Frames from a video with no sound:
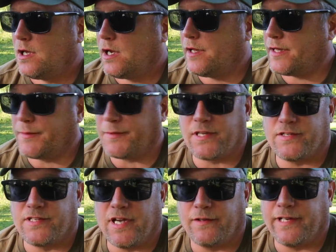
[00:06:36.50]
and then we can
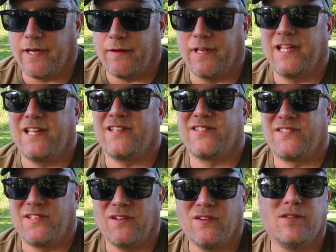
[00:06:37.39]
settle down. It's
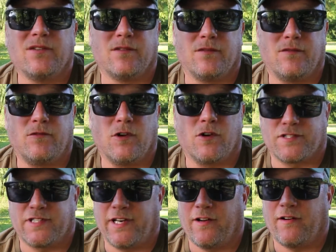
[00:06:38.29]
still
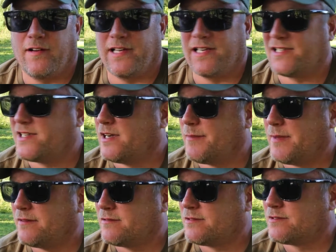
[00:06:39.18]
roasting hot. It's still
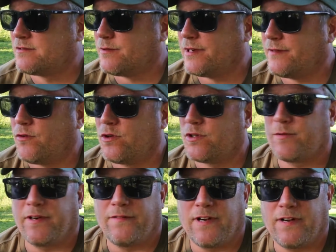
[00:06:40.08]
about
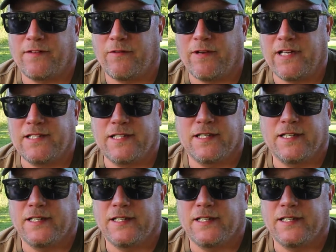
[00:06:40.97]
24-25 degrees.